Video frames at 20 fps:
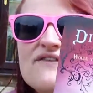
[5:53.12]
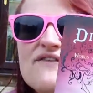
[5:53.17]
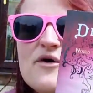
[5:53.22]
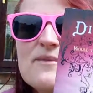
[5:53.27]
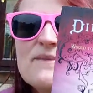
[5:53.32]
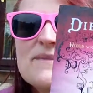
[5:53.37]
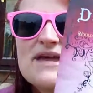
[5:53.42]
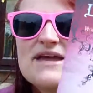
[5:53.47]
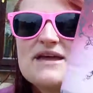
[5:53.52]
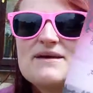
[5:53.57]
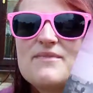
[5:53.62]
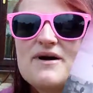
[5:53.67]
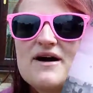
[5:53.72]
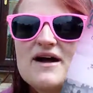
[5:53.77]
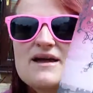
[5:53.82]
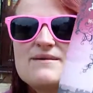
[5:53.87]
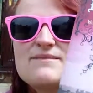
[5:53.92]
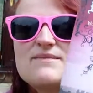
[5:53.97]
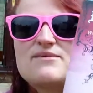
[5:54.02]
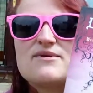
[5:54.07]
For Me by
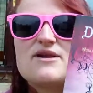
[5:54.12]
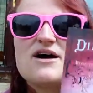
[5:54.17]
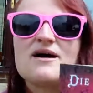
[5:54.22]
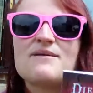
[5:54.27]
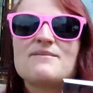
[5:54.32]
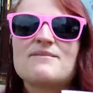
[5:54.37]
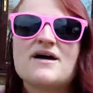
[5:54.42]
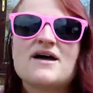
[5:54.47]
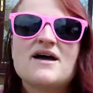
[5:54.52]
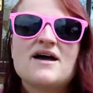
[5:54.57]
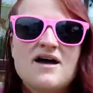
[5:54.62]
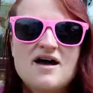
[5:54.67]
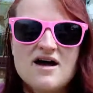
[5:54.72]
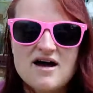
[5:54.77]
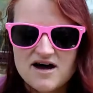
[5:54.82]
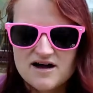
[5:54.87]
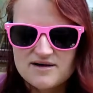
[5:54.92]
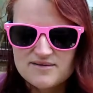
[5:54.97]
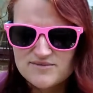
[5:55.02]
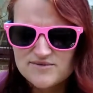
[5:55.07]
Amy Plum.
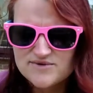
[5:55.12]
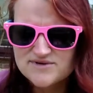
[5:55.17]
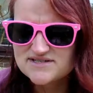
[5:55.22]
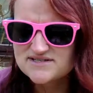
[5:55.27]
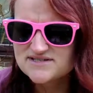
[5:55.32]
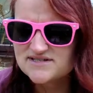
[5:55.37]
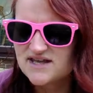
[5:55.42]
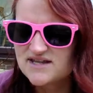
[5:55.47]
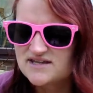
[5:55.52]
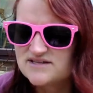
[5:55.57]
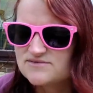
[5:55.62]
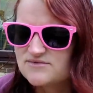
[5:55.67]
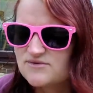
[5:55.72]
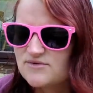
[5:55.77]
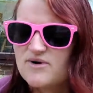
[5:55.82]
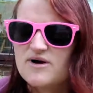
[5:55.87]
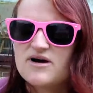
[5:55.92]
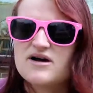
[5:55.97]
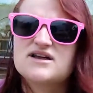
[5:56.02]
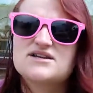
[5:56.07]
I wanted to get this for a
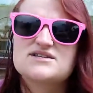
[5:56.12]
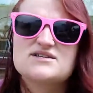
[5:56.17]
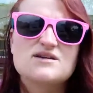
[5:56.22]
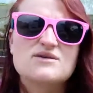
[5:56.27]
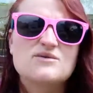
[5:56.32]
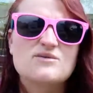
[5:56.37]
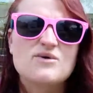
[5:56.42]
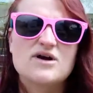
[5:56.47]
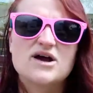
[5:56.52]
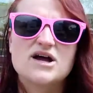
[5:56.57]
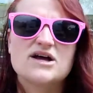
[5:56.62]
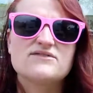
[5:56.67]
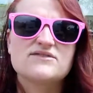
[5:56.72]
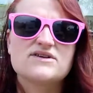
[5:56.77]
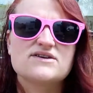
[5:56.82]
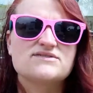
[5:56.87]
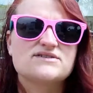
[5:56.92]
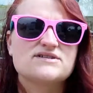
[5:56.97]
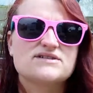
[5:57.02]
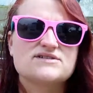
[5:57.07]
while, I don't know why, I've
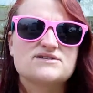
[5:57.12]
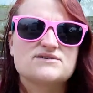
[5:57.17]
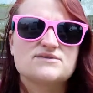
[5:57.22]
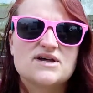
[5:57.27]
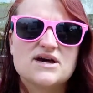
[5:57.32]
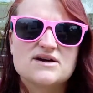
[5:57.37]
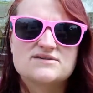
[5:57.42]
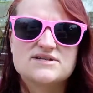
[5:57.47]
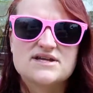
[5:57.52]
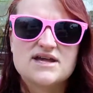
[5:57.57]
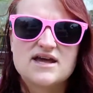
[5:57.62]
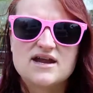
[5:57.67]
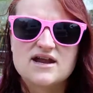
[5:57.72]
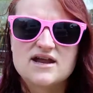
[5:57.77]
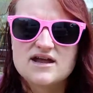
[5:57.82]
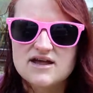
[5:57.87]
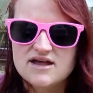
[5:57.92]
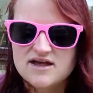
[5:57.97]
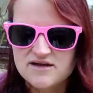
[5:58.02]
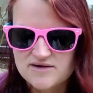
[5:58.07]
left until now to get
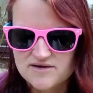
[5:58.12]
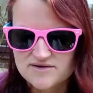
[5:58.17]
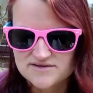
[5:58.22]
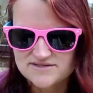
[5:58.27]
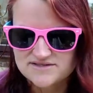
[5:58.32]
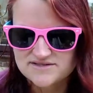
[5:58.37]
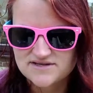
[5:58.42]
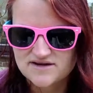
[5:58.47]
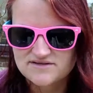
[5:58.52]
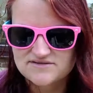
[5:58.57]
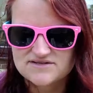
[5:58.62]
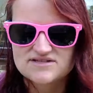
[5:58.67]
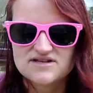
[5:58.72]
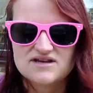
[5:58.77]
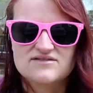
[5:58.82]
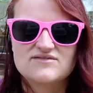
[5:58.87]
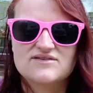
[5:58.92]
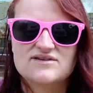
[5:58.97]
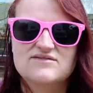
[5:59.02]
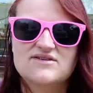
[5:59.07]
it, because I've just
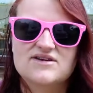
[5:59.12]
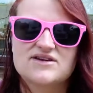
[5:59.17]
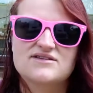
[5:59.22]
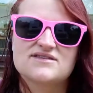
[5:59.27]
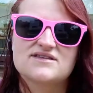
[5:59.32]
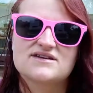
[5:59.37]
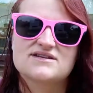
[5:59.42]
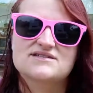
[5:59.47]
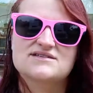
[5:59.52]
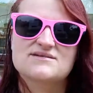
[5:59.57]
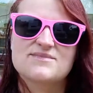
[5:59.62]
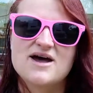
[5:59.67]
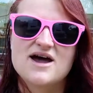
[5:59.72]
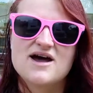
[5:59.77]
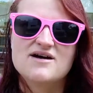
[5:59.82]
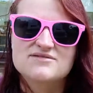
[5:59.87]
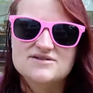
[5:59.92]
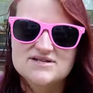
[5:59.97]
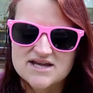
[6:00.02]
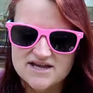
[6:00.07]
heard really, really good things
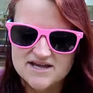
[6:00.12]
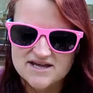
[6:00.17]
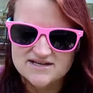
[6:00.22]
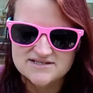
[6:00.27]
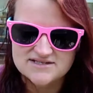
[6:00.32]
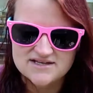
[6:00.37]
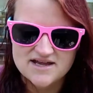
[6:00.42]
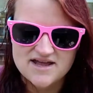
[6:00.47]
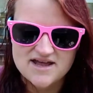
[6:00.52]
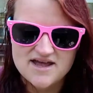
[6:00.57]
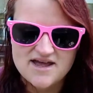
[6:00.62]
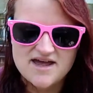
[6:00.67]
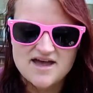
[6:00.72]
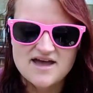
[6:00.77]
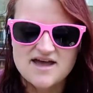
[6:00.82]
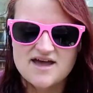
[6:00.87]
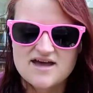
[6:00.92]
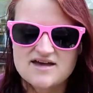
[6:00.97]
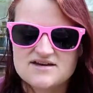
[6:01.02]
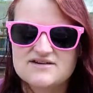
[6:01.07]
about it,
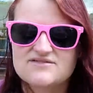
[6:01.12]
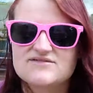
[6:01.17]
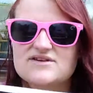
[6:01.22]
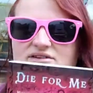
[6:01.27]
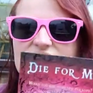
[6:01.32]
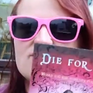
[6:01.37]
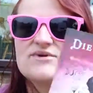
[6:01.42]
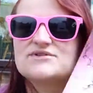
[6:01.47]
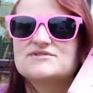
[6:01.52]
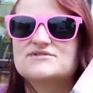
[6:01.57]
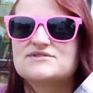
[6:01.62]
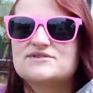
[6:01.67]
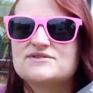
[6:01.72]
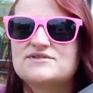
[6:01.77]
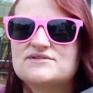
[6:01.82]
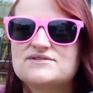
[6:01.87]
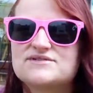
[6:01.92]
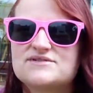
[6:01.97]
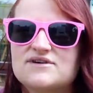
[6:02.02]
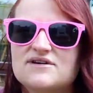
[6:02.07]
and I really want
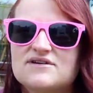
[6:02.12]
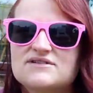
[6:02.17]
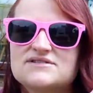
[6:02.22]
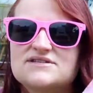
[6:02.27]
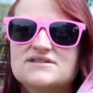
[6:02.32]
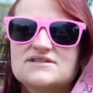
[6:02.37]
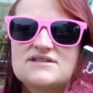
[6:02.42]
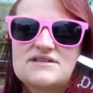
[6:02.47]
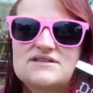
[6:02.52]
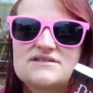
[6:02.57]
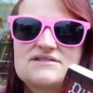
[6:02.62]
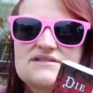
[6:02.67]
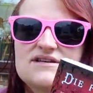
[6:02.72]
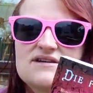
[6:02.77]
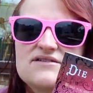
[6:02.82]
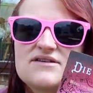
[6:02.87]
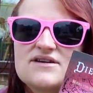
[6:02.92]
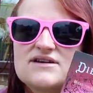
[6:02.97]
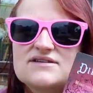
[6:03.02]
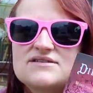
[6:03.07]
to start this
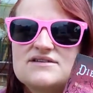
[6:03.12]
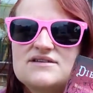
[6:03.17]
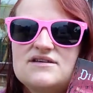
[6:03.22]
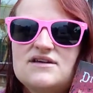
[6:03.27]
series,